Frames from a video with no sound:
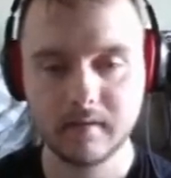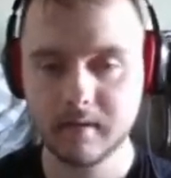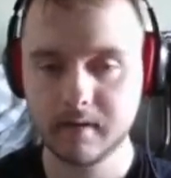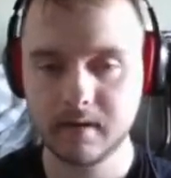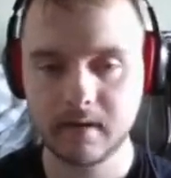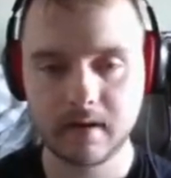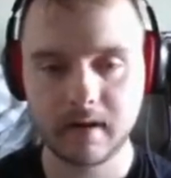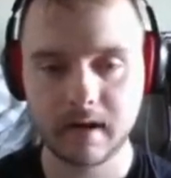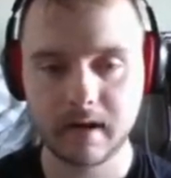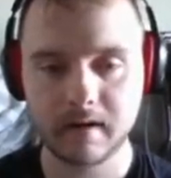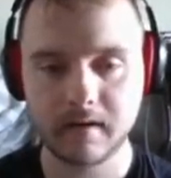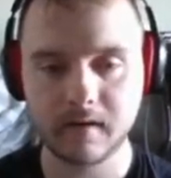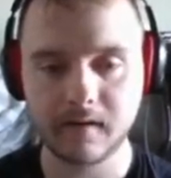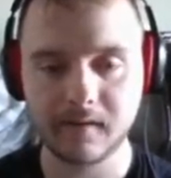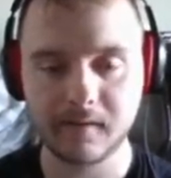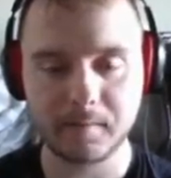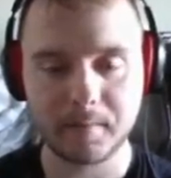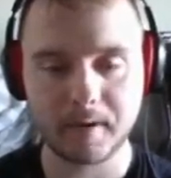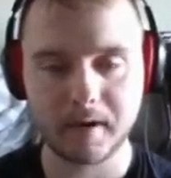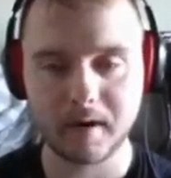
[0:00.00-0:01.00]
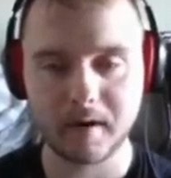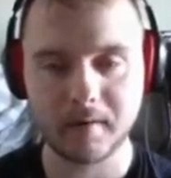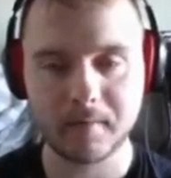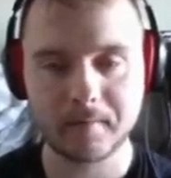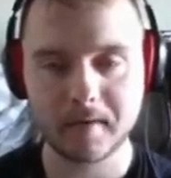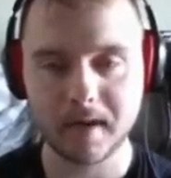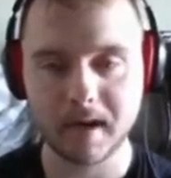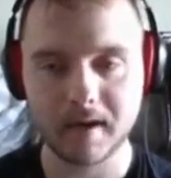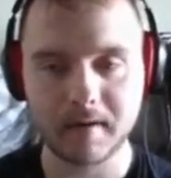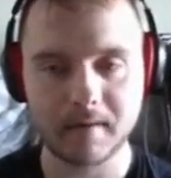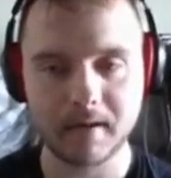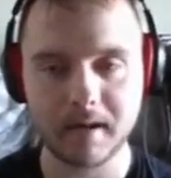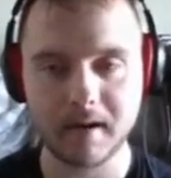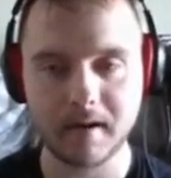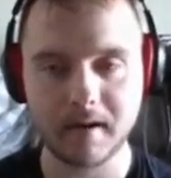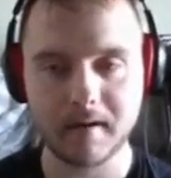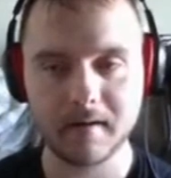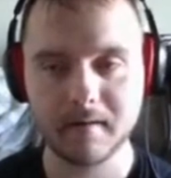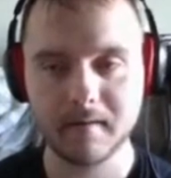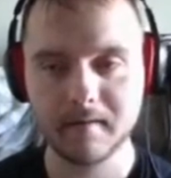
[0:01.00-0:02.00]
Alright, disappear. I don't
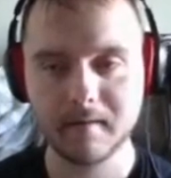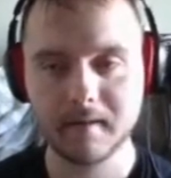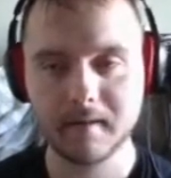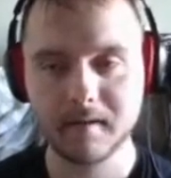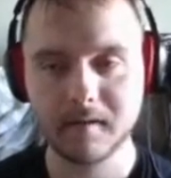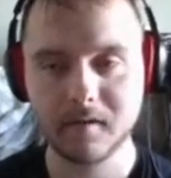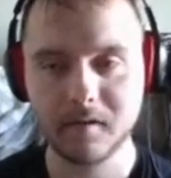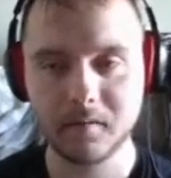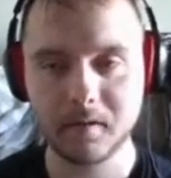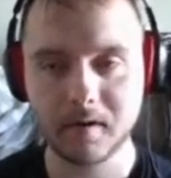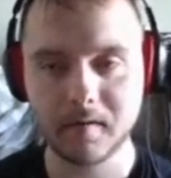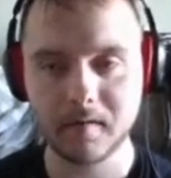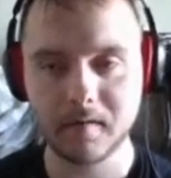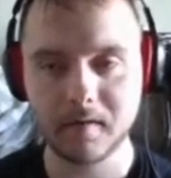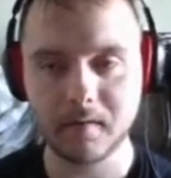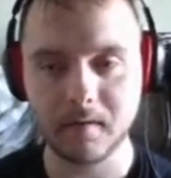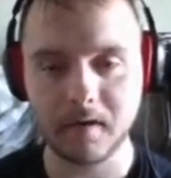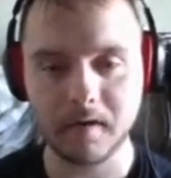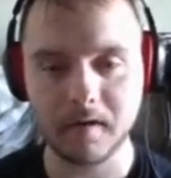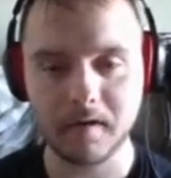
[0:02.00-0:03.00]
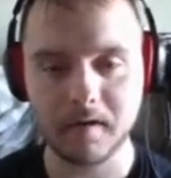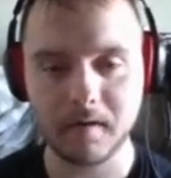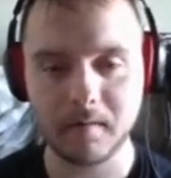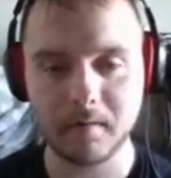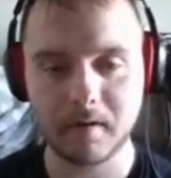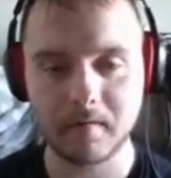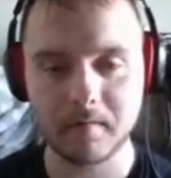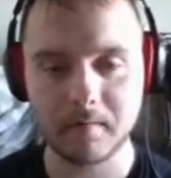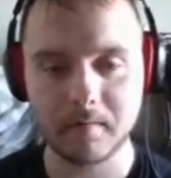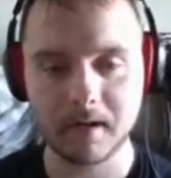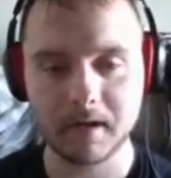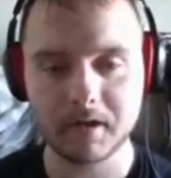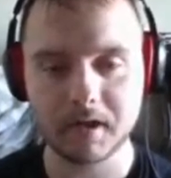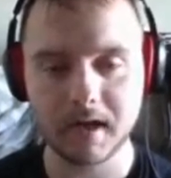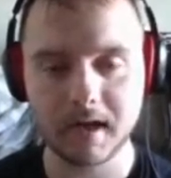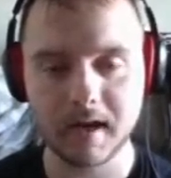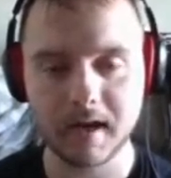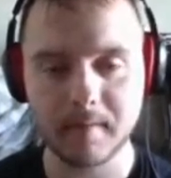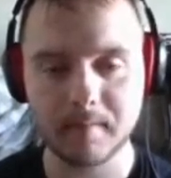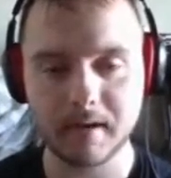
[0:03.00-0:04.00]
care. Do whatever you want to do. Whatever makes
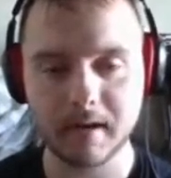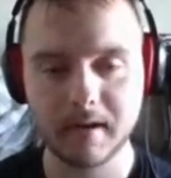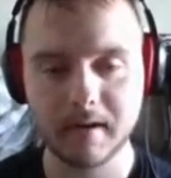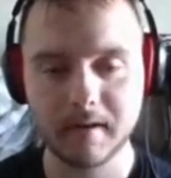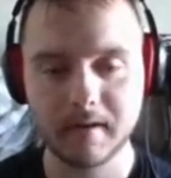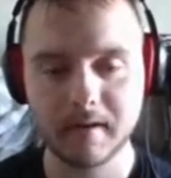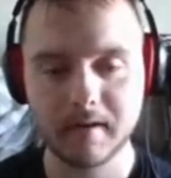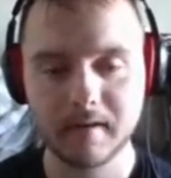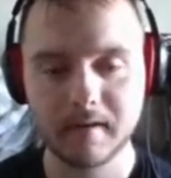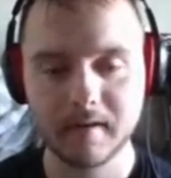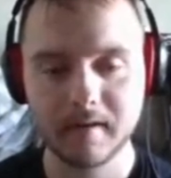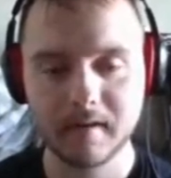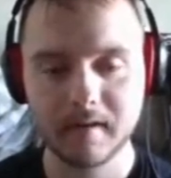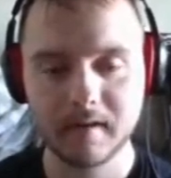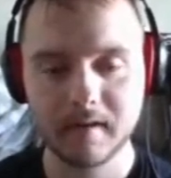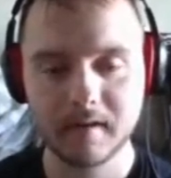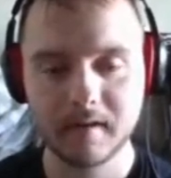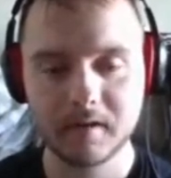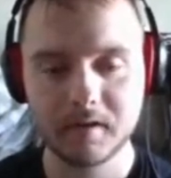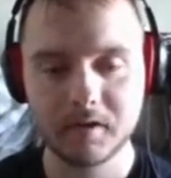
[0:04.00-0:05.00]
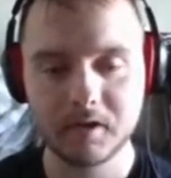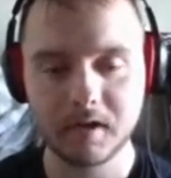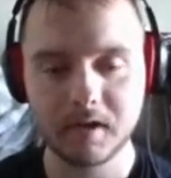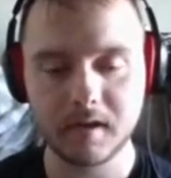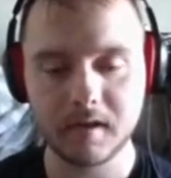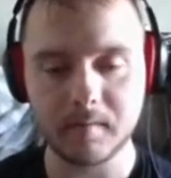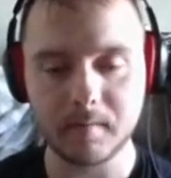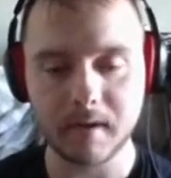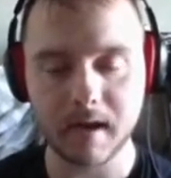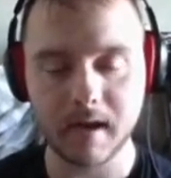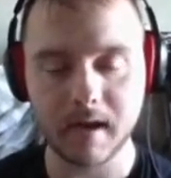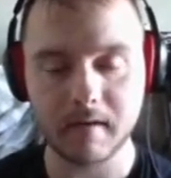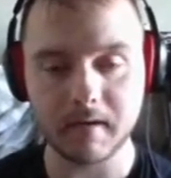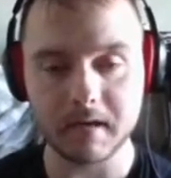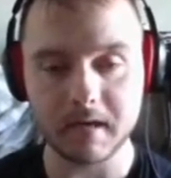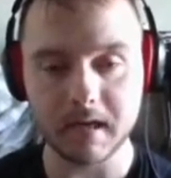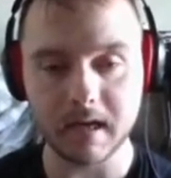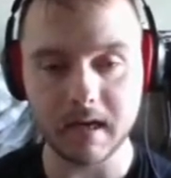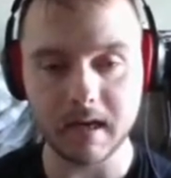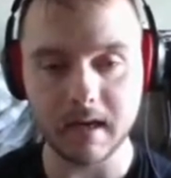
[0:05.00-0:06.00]
you happy. Shit, the
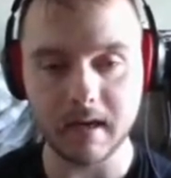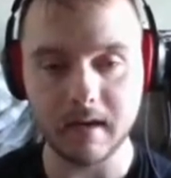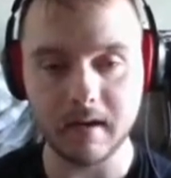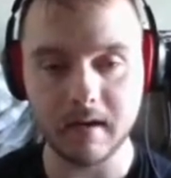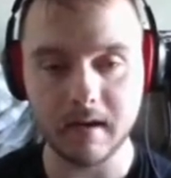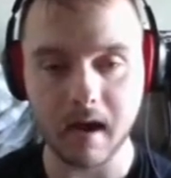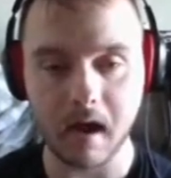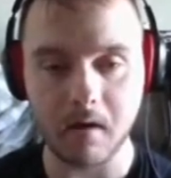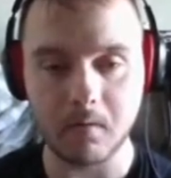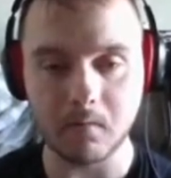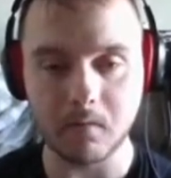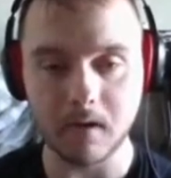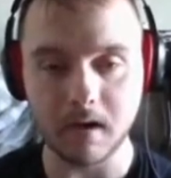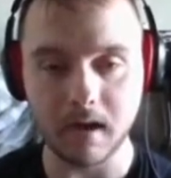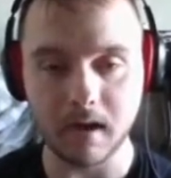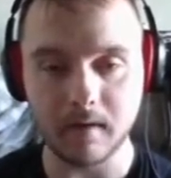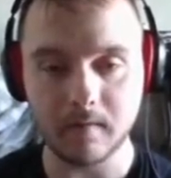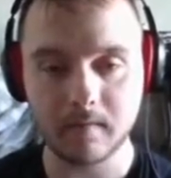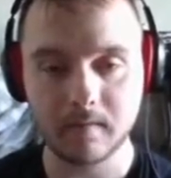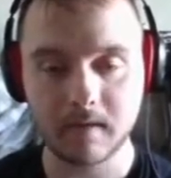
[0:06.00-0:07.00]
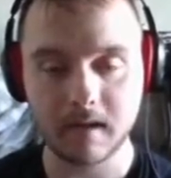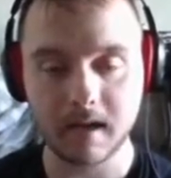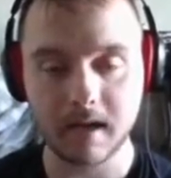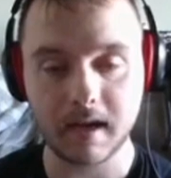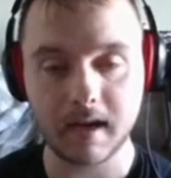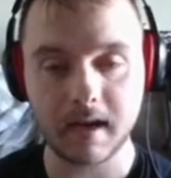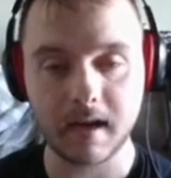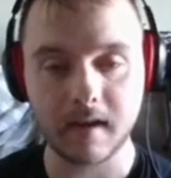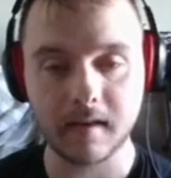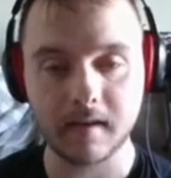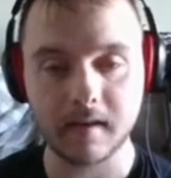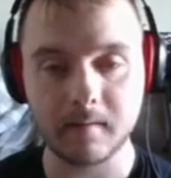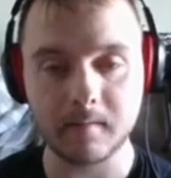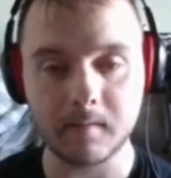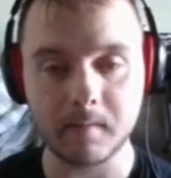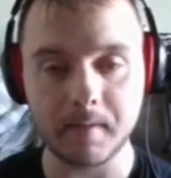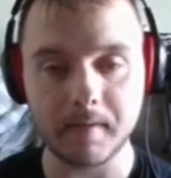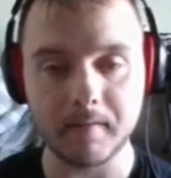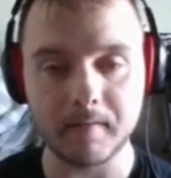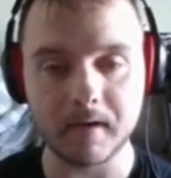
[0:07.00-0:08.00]
battery died. Now what? I think
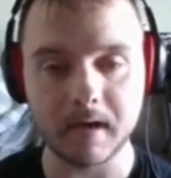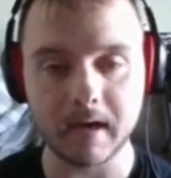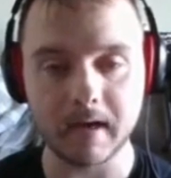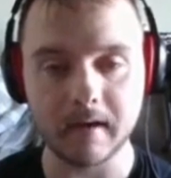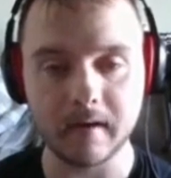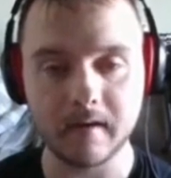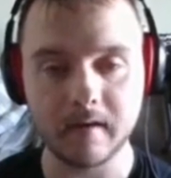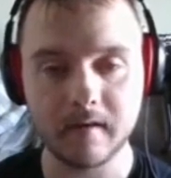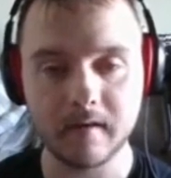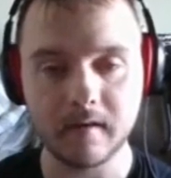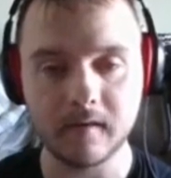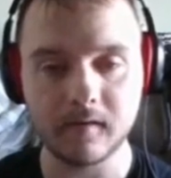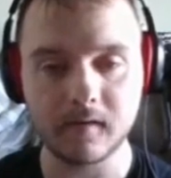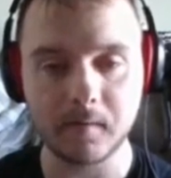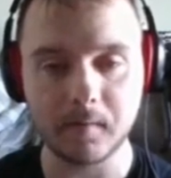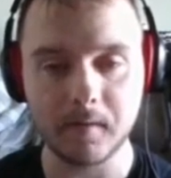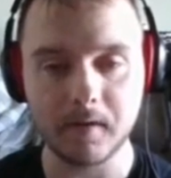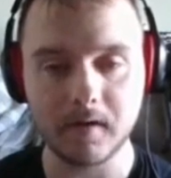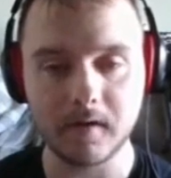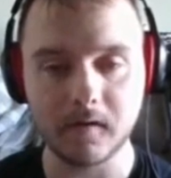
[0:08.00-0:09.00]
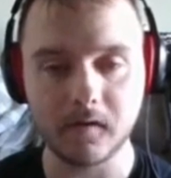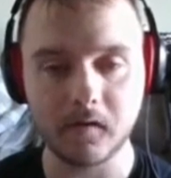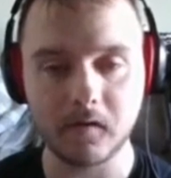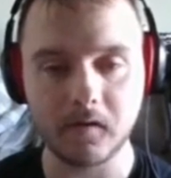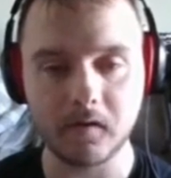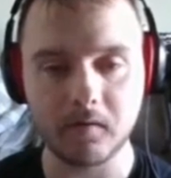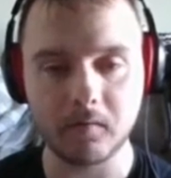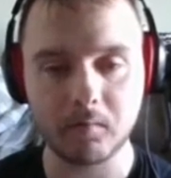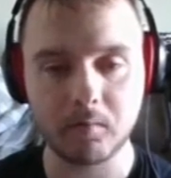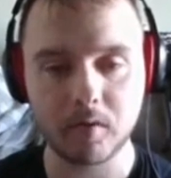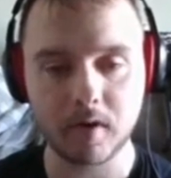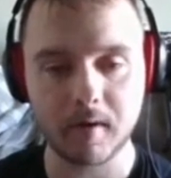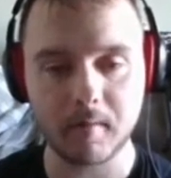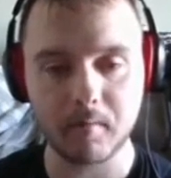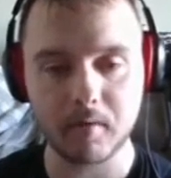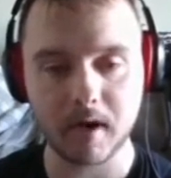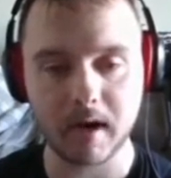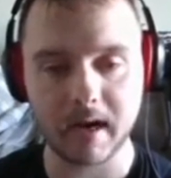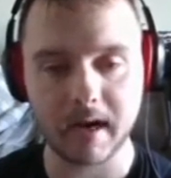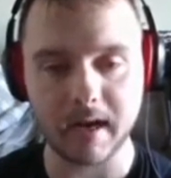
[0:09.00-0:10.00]
we'll be fine. This computer's pretty
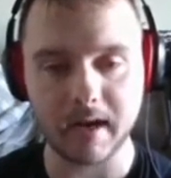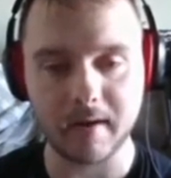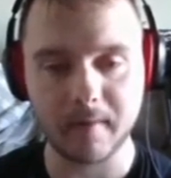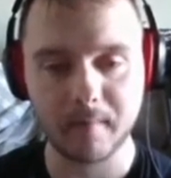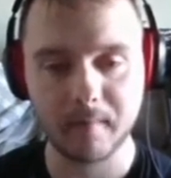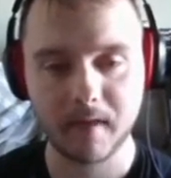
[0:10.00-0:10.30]
bright.